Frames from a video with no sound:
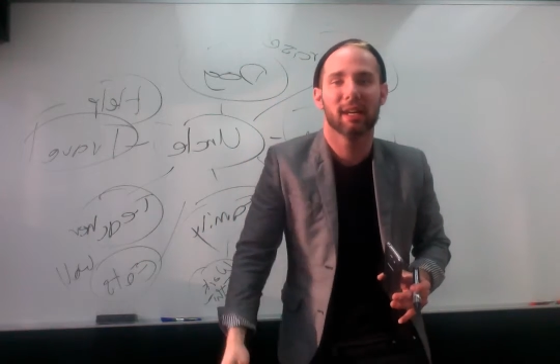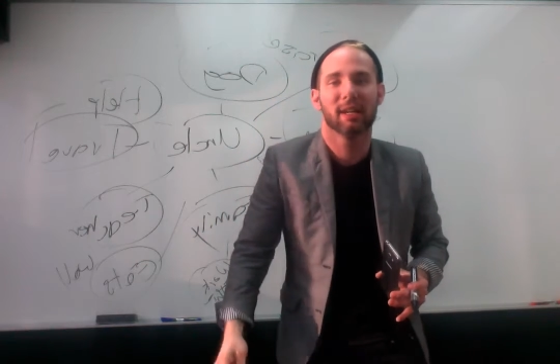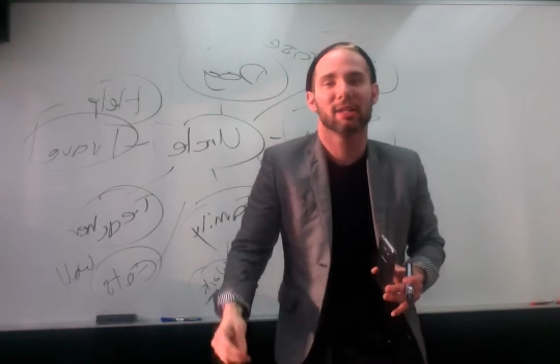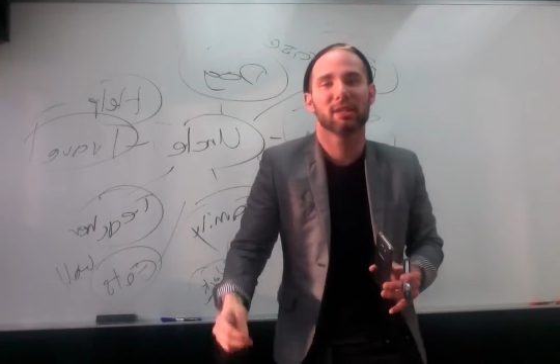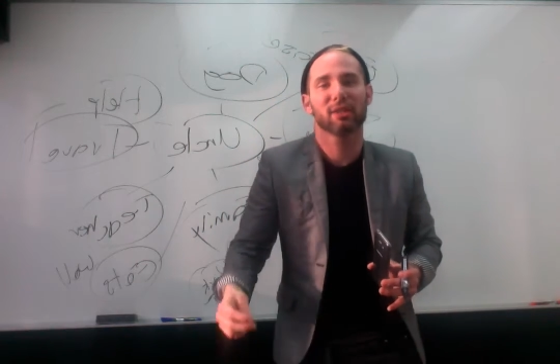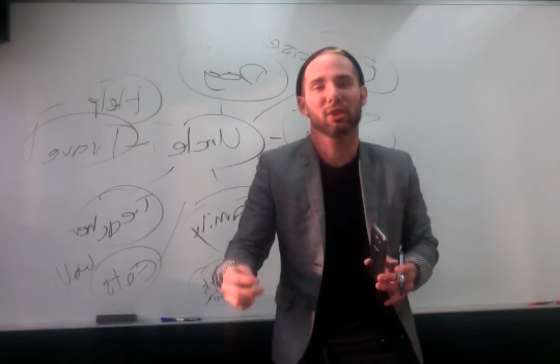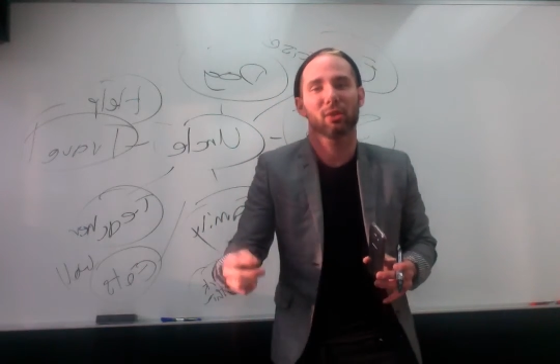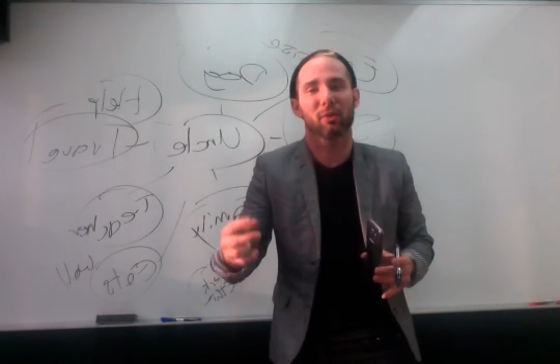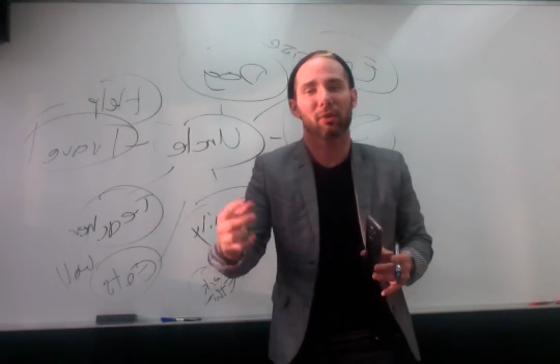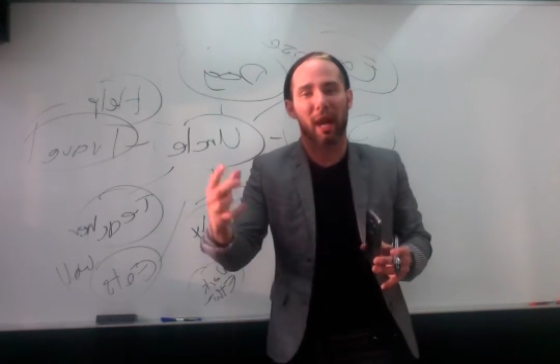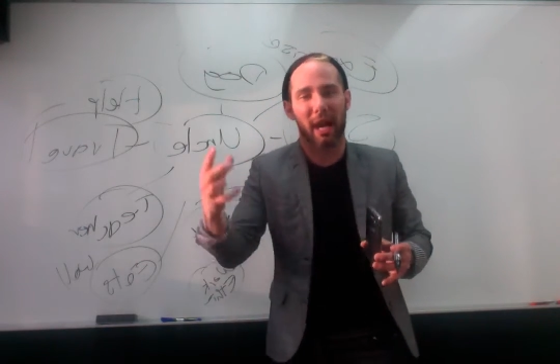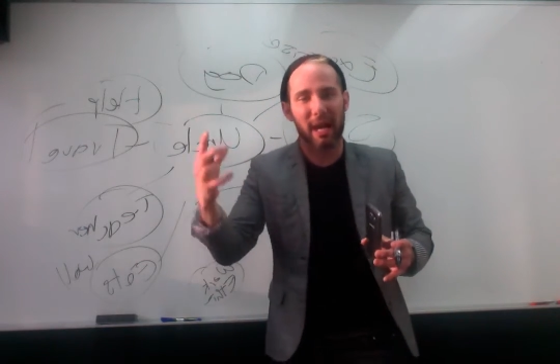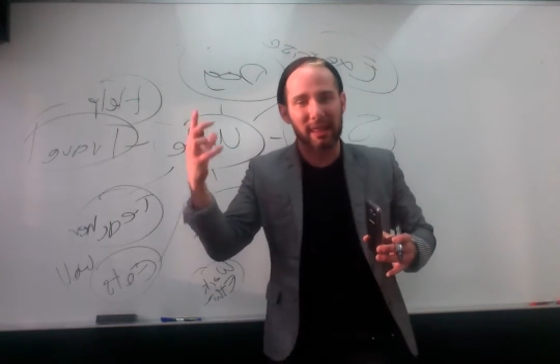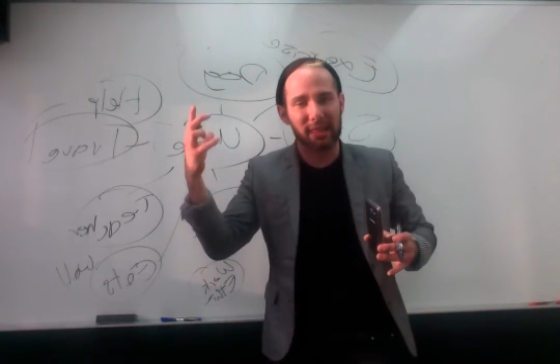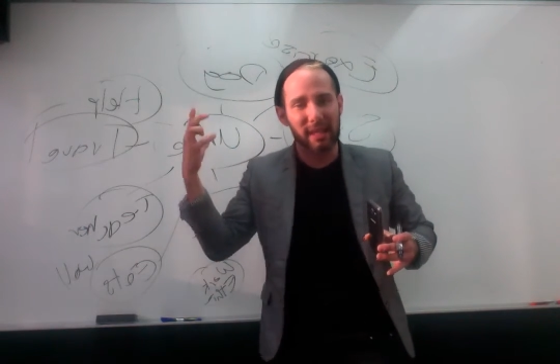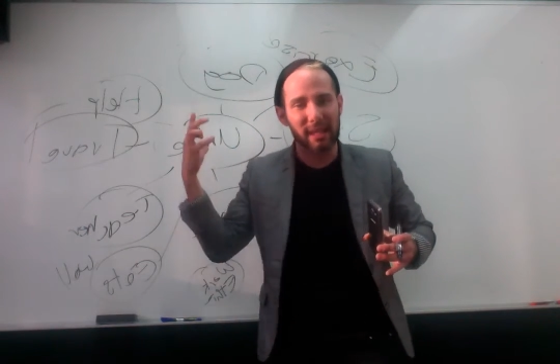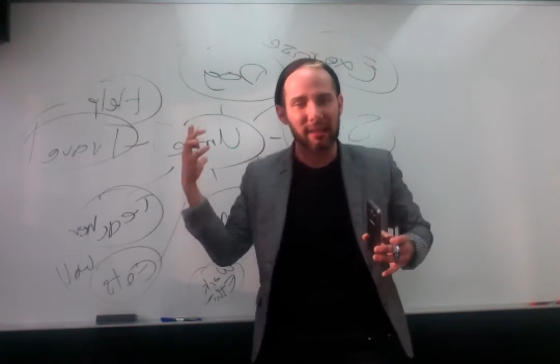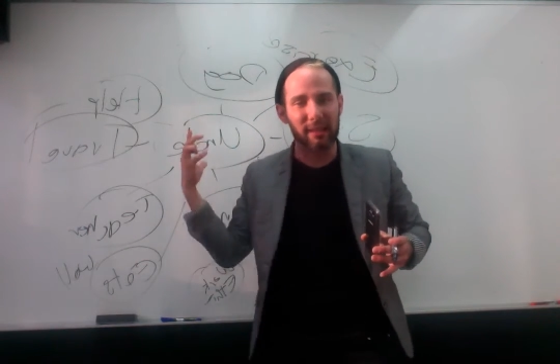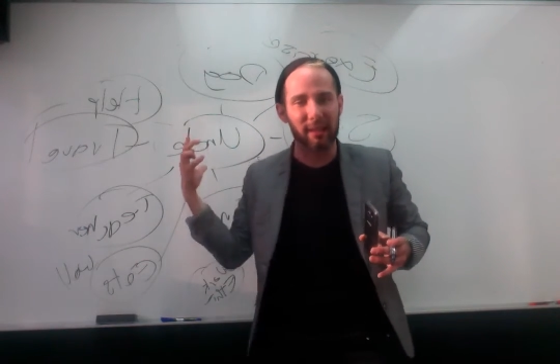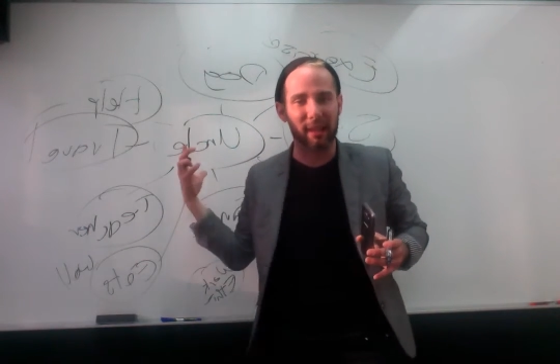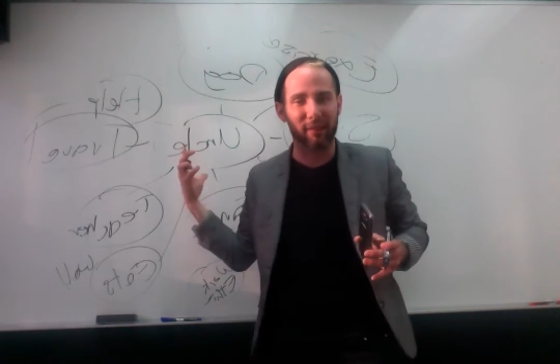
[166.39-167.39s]
So I
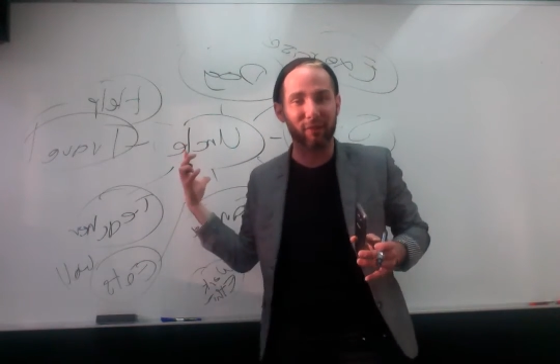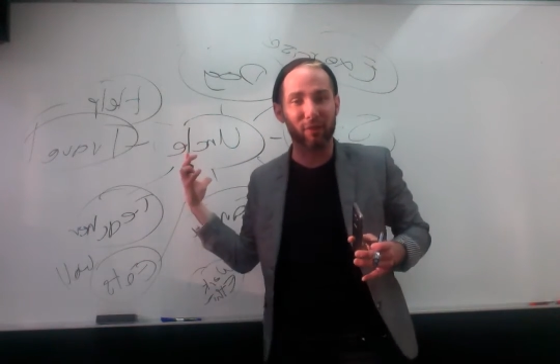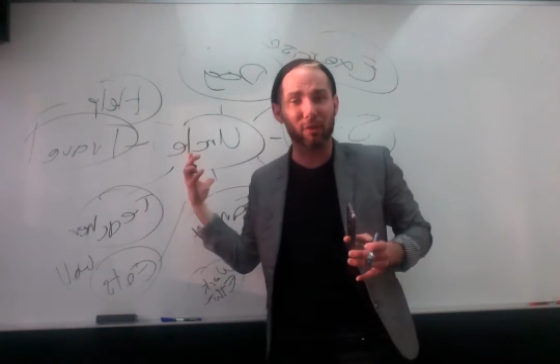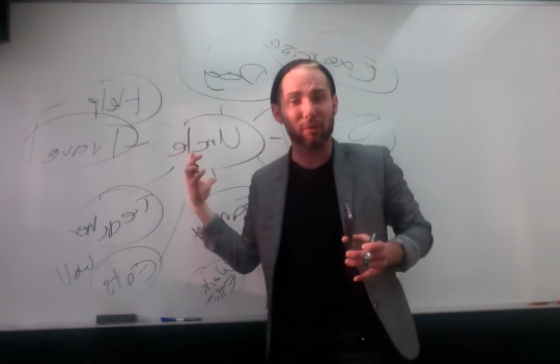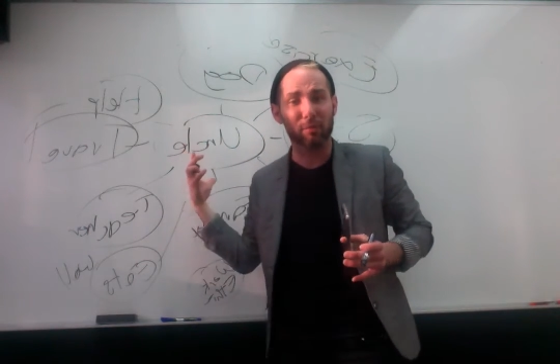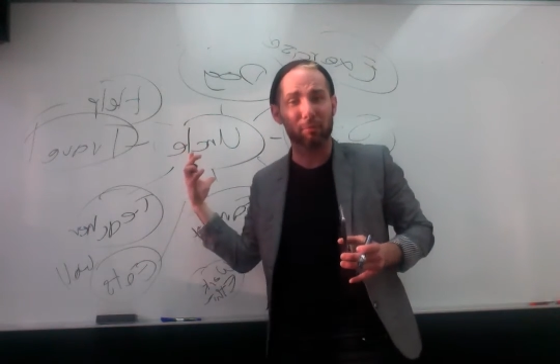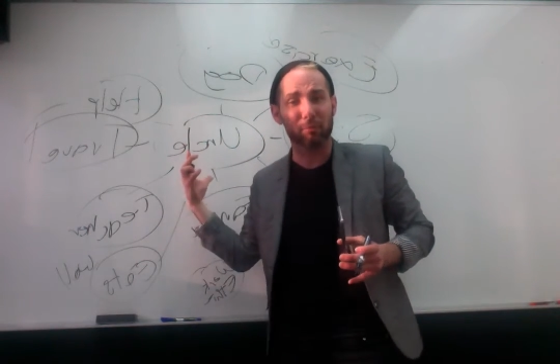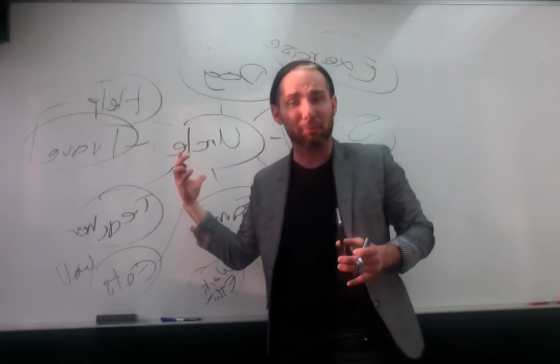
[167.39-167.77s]
think if you